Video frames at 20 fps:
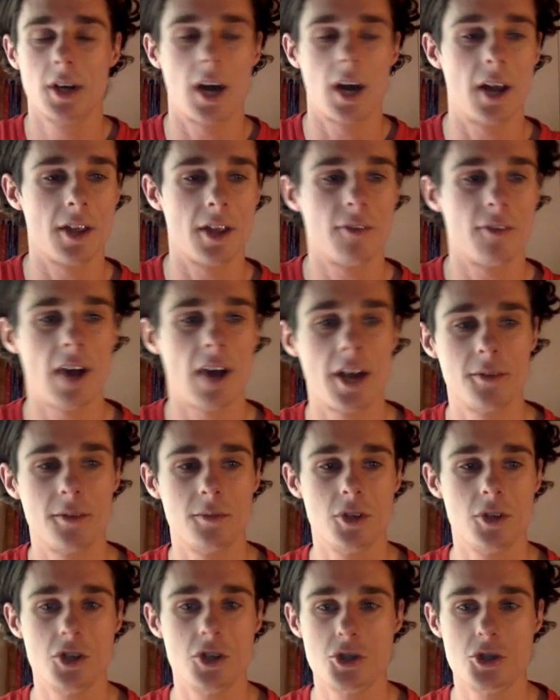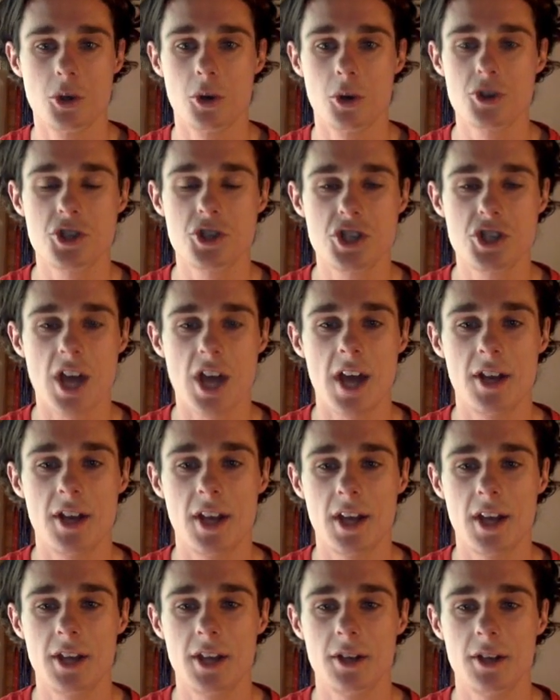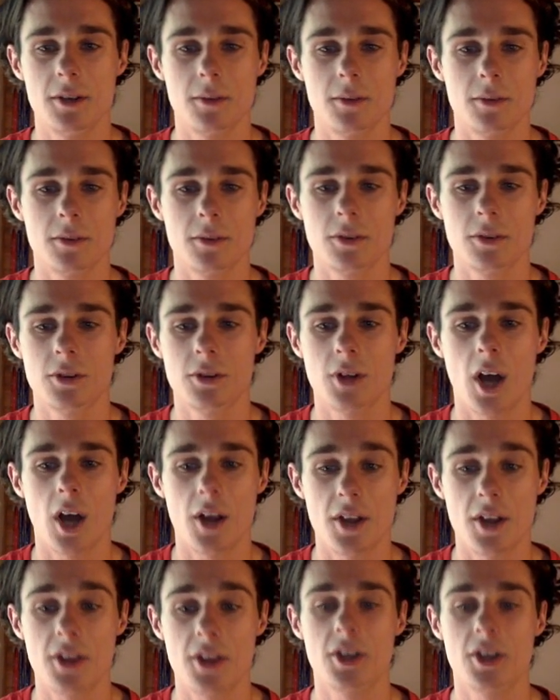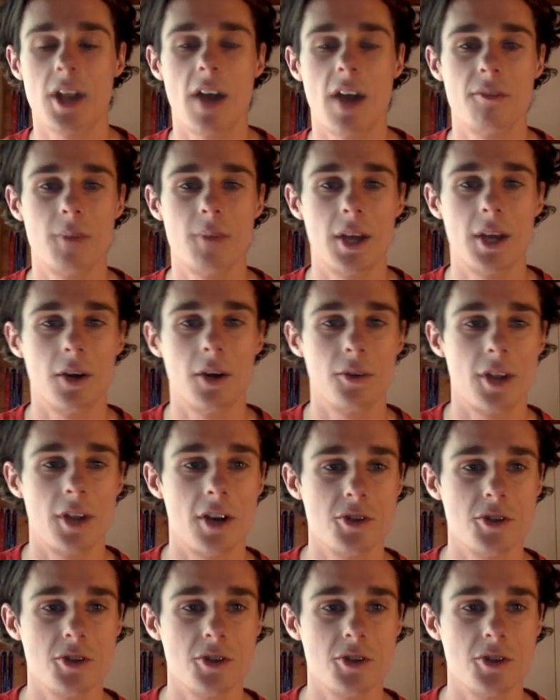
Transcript: They've had George and JD, and they're going to have me on there as